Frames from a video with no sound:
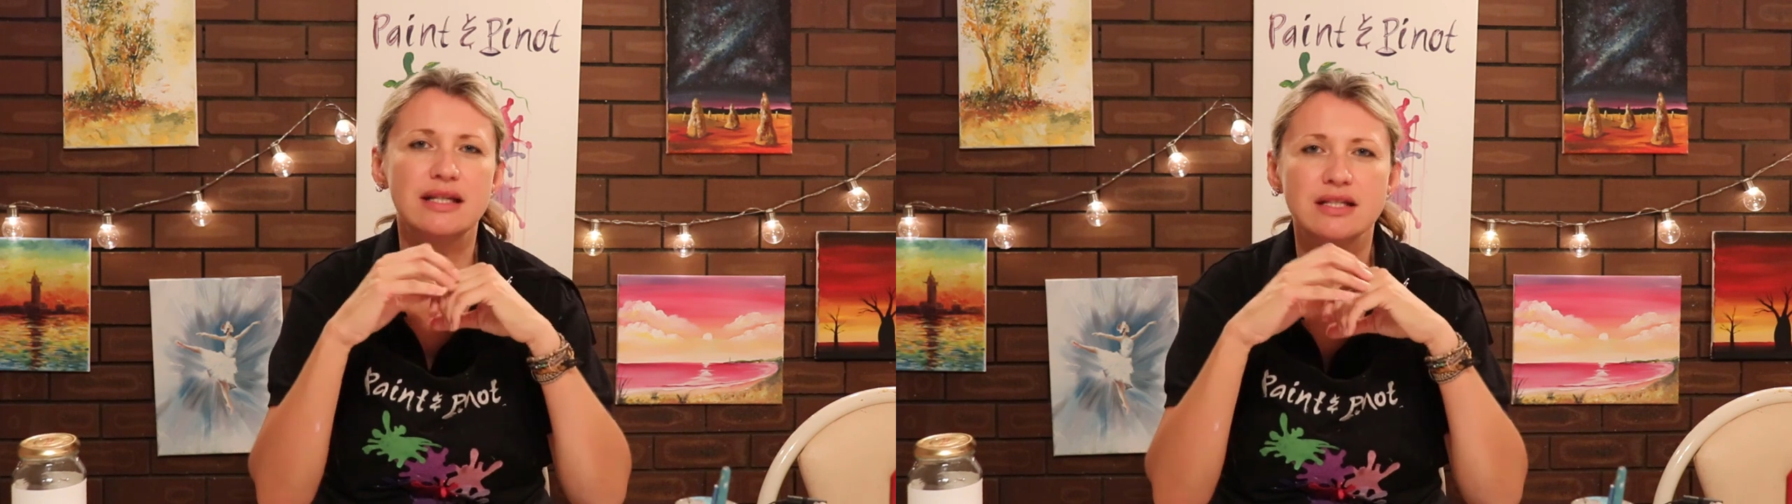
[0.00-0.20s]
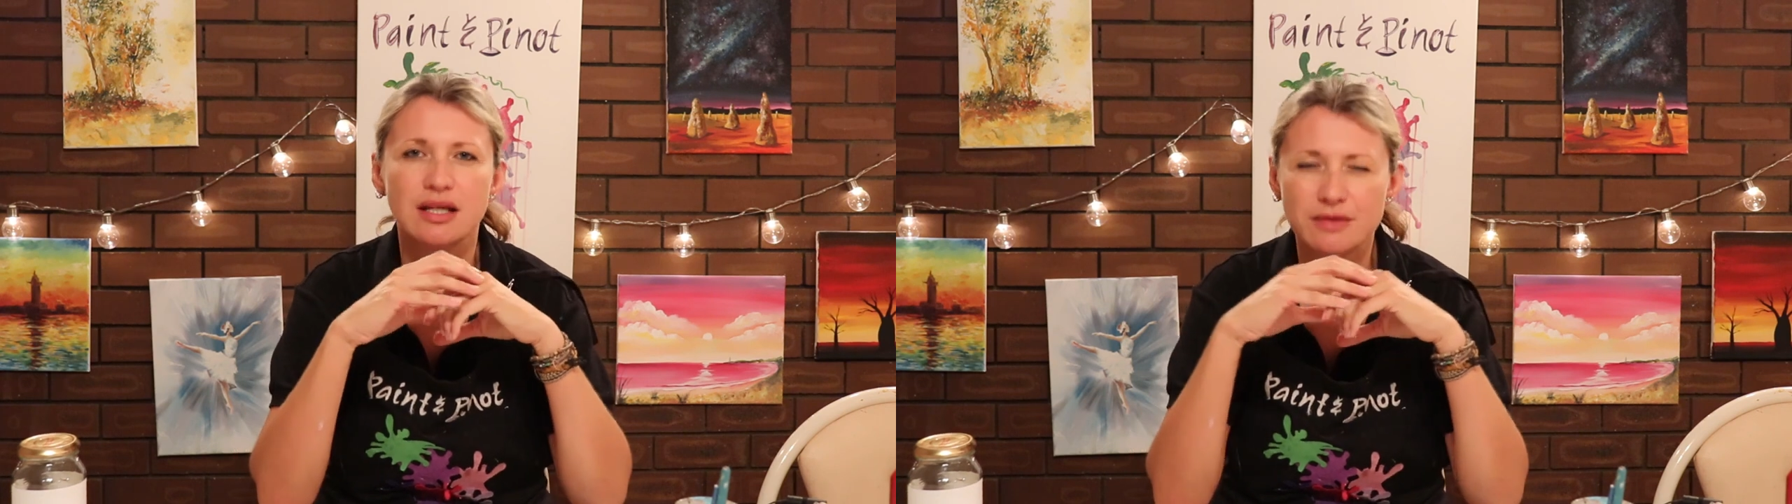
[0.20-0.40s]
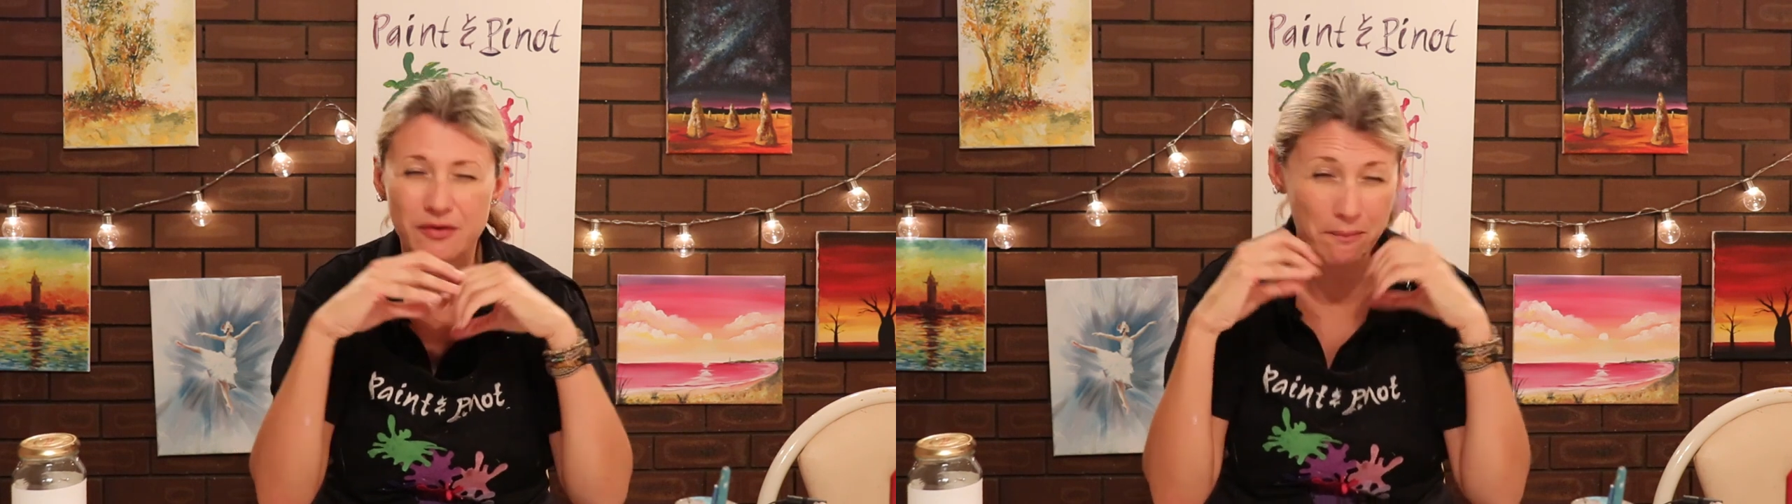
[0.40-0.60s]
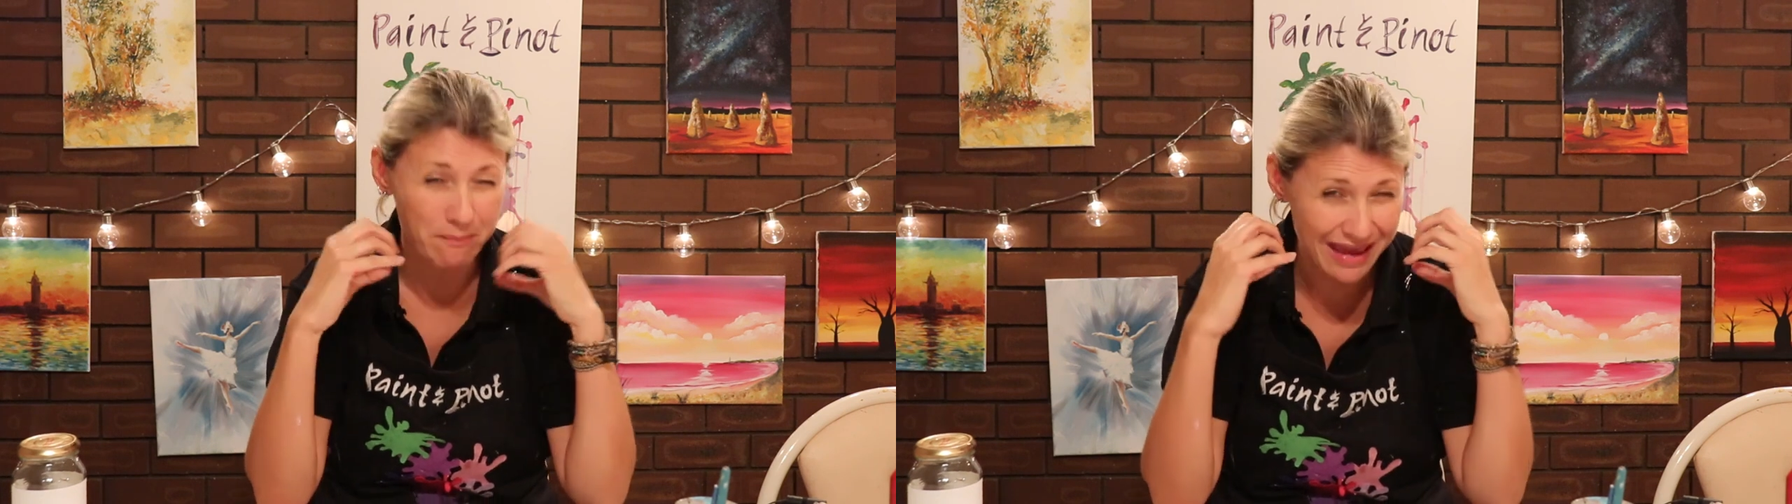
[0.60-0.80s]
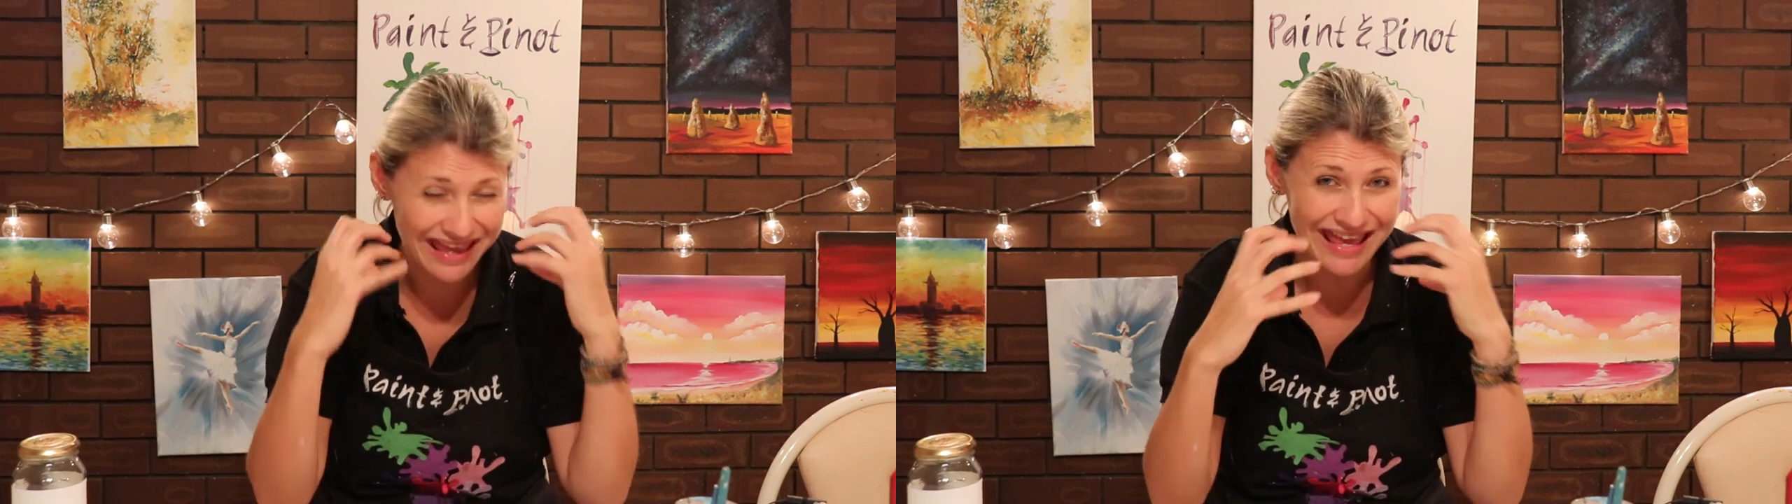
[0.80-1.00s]
in terms of
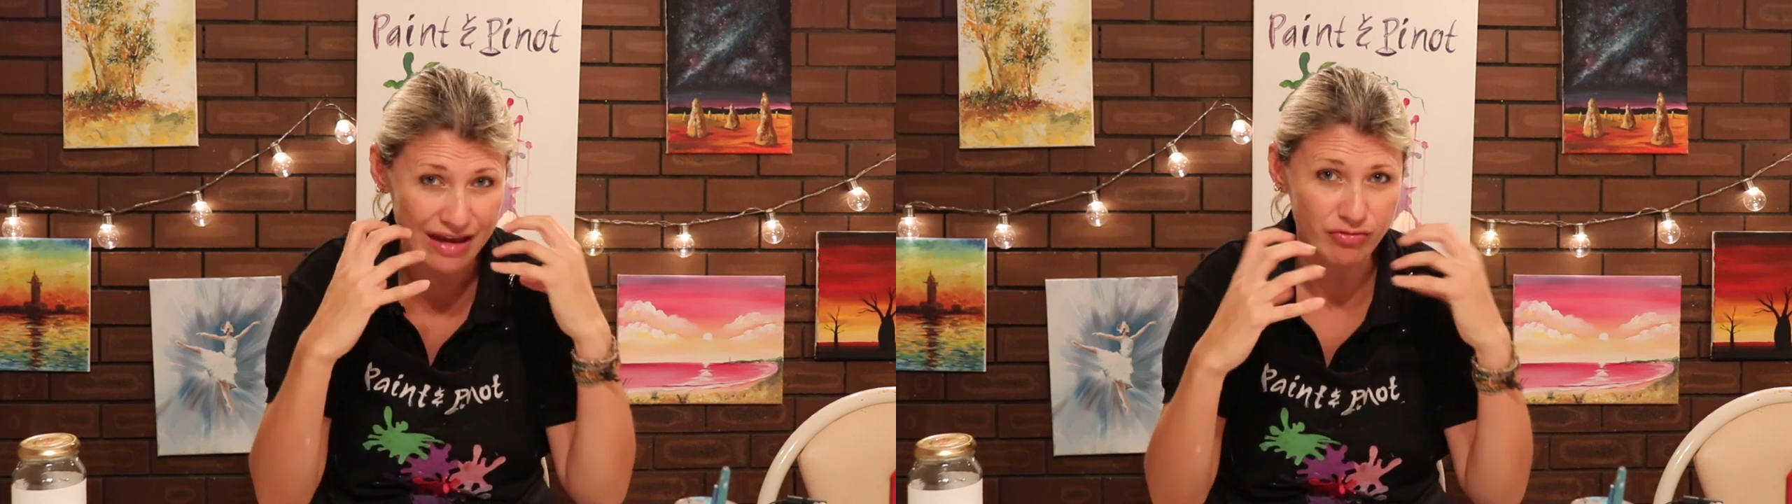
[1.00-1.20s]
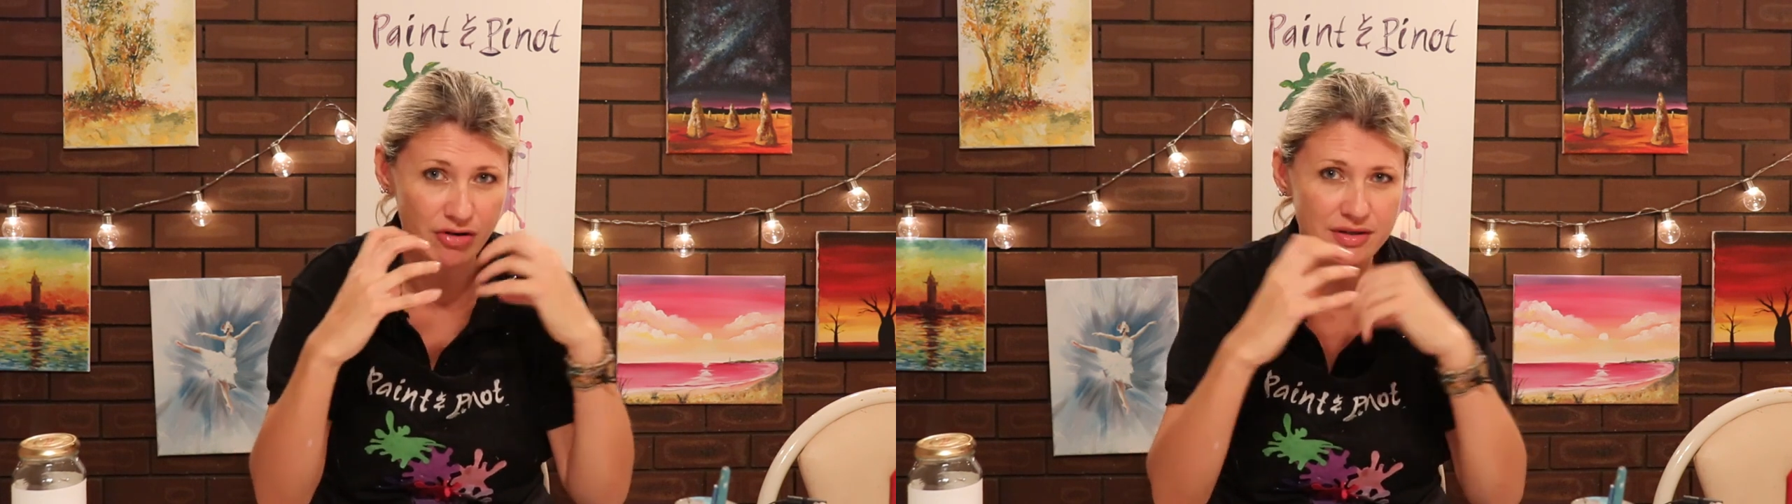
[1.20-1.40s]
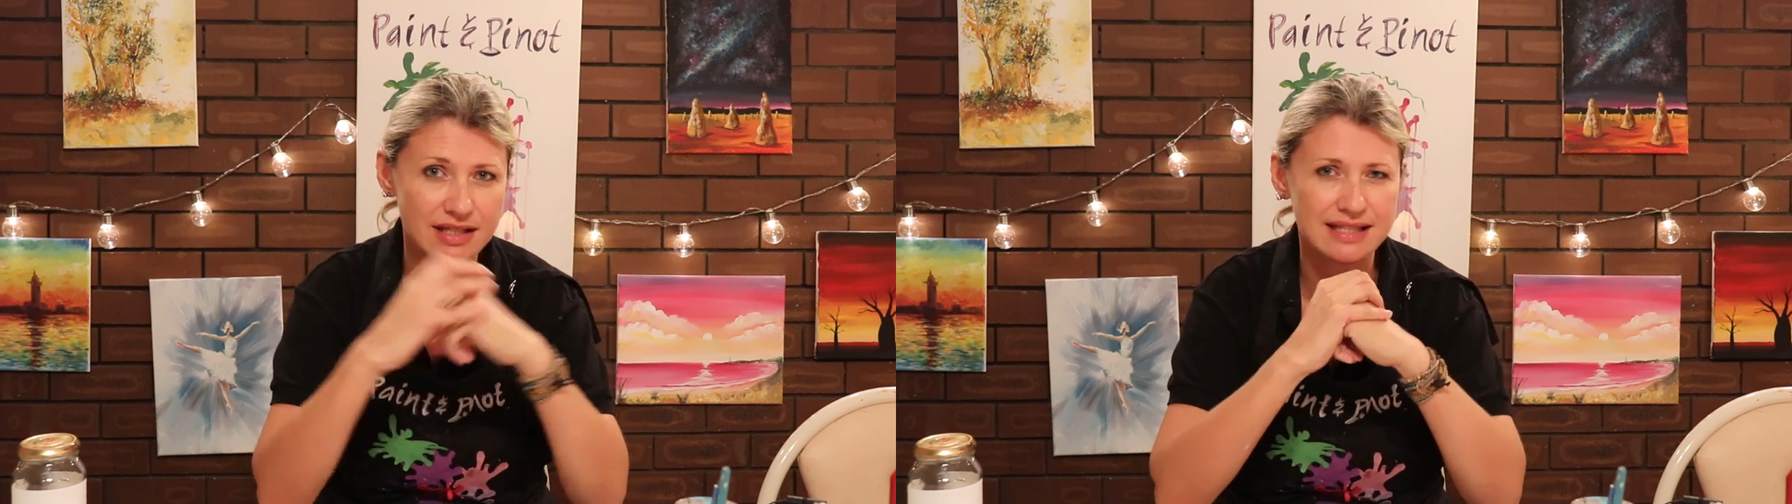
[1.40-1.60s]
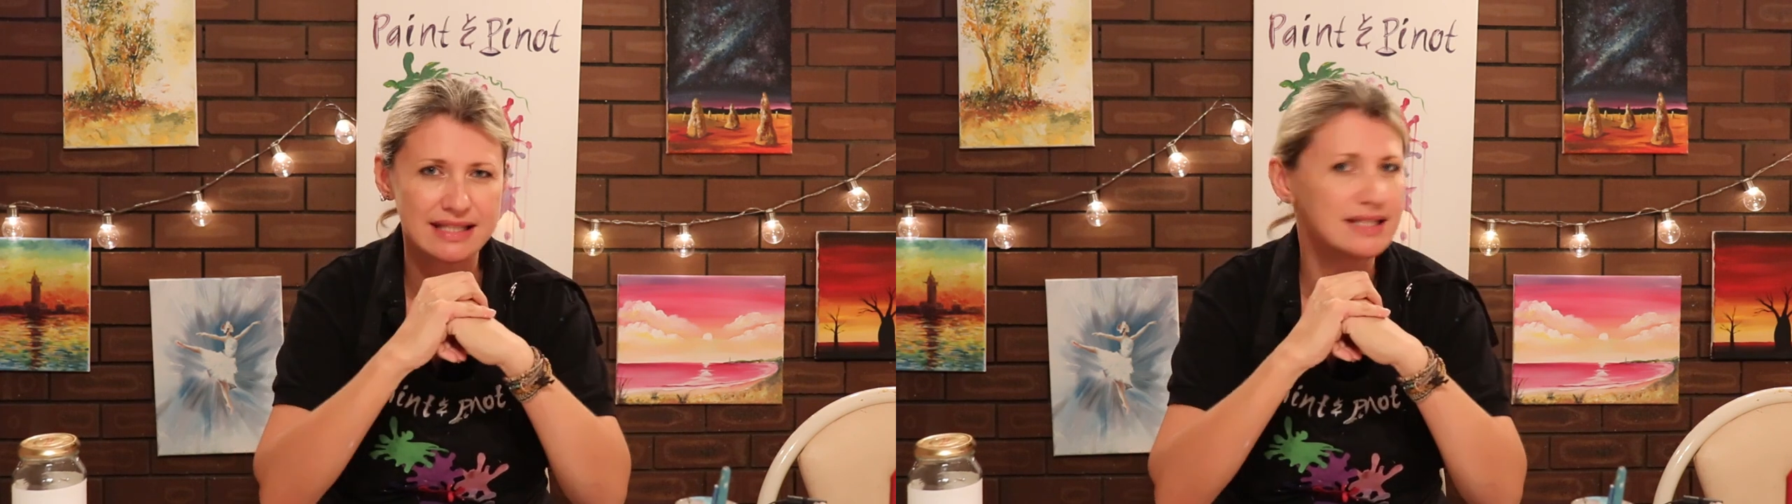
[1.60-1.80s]
making roses as